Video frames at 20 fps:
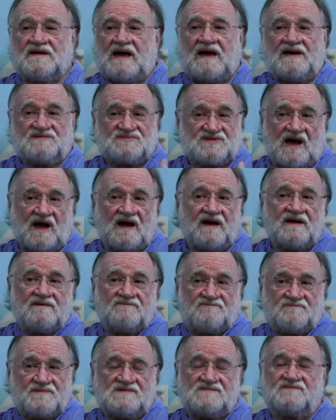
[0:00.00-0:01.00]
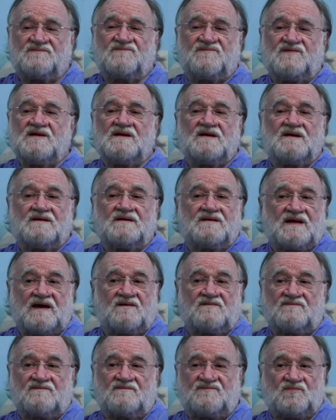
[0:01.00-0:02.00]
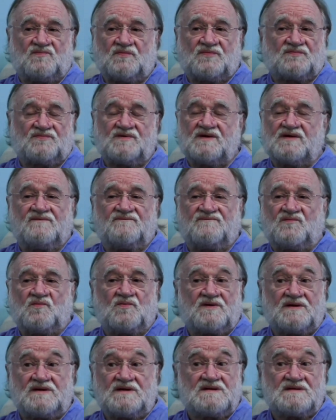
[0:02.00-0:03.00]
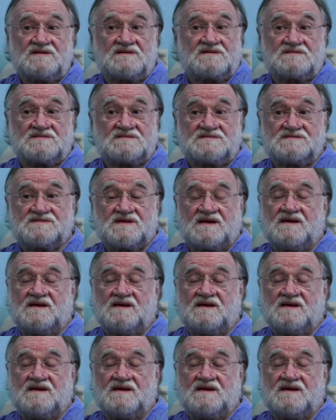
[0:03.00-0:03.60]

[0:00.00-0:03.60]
as I've been feeling now for 3-4 years,